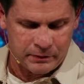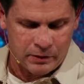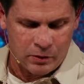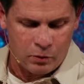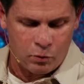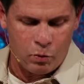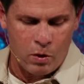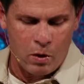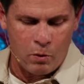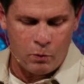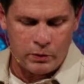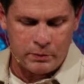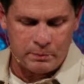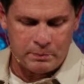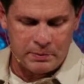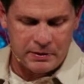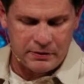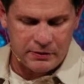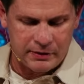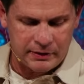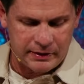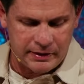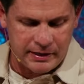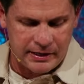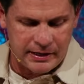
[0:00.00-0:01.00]
what would be
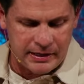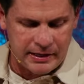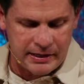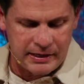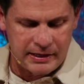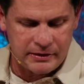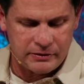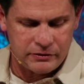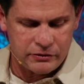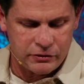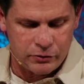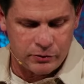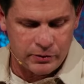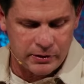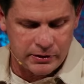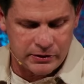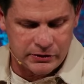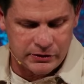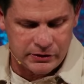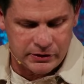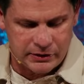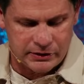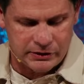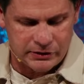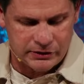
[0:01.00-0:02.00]
the key to his
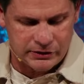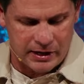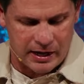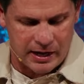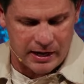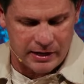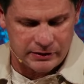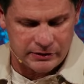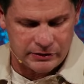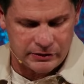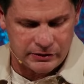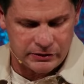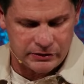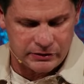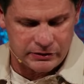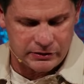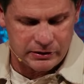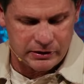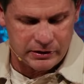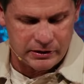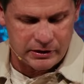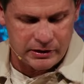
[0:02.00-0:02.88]
success